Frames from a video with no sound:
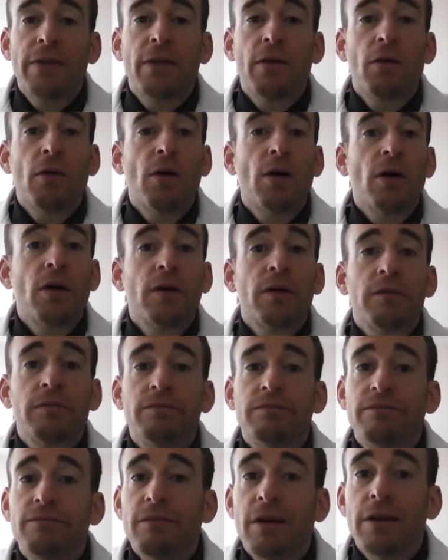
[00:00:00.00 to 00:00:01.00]
There are
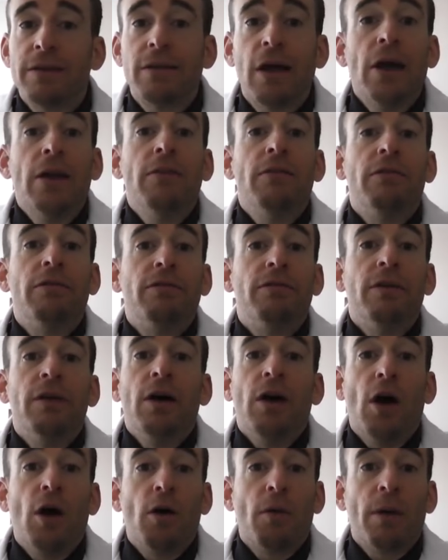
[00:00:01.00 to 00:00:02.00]
a ton of
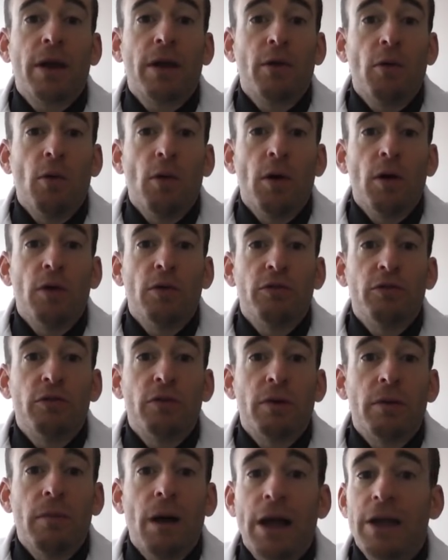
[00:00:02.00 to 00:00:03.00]
oregano oils you
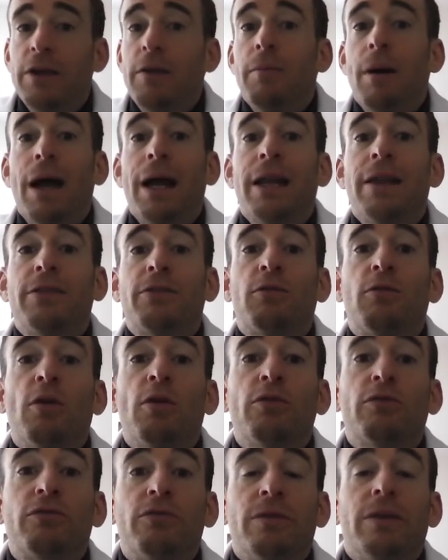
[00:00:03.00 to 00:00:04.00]
can buy. You can buy it at the
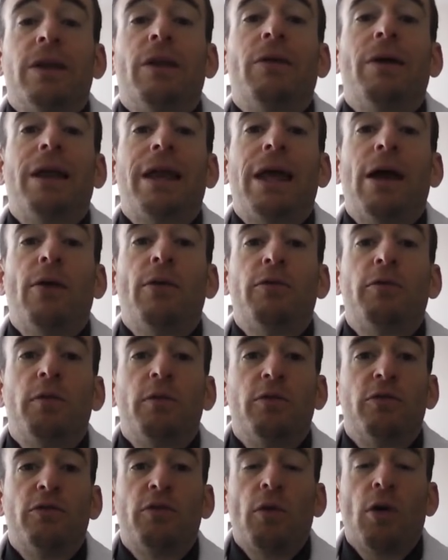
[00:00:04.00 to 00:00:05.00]
grocery, any health
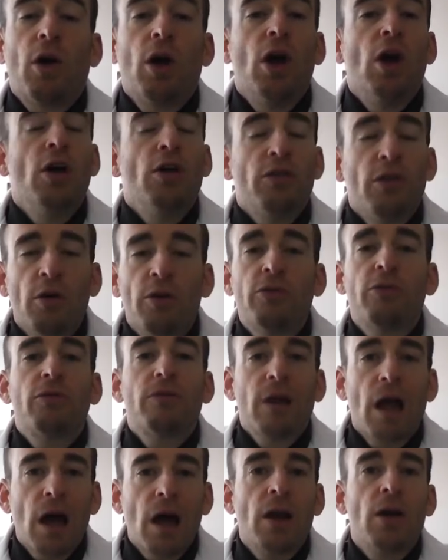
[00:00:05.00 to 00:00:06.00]
food store. Those are
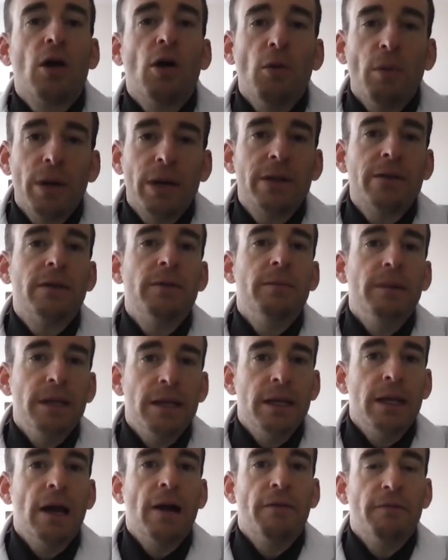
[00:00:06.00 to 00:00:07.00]
not going to
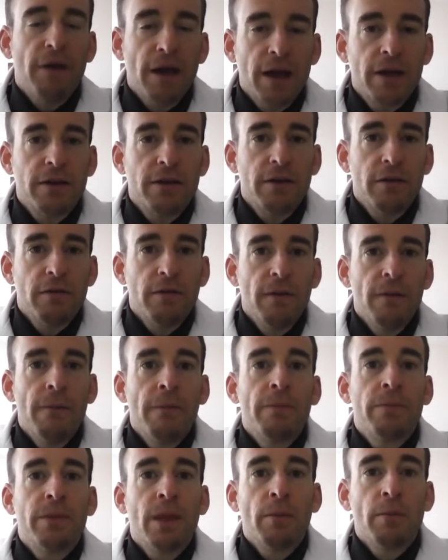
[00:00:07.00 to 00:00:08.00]
be effective.
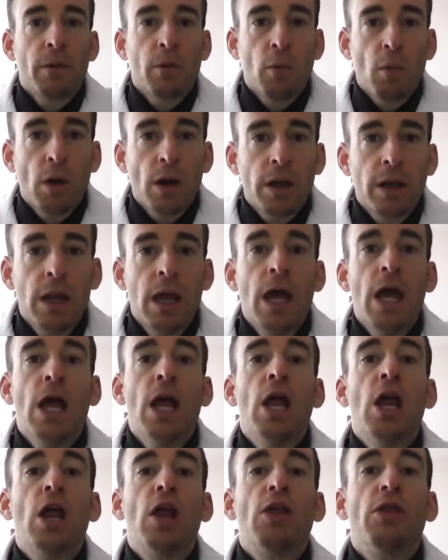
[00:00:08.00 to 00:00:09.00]
Number one,
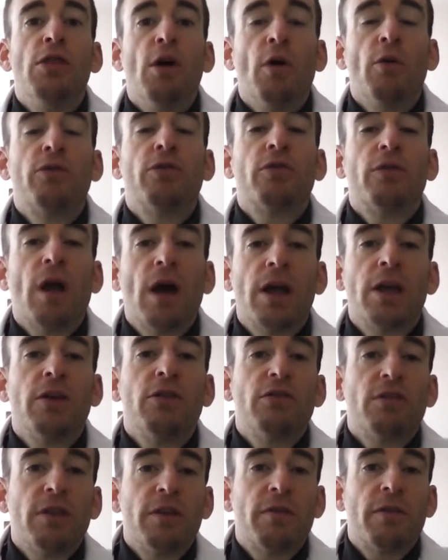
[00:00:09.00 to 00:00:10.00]
those are not
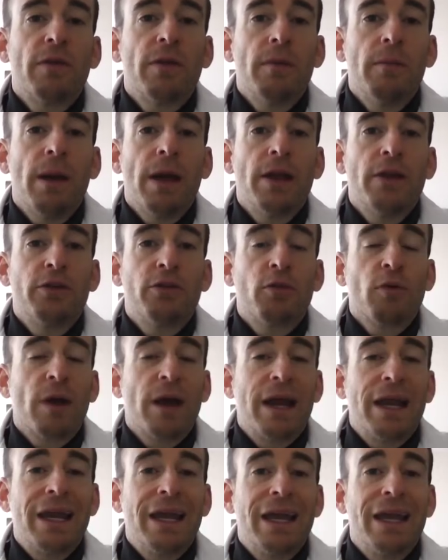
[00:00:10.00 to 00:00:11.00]
usually from the
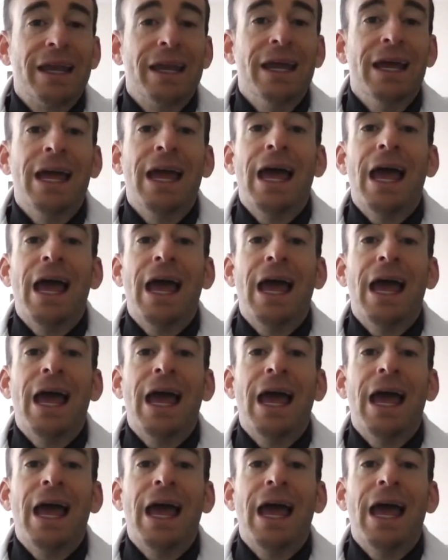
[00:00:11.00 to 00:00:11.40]
Mediterranean.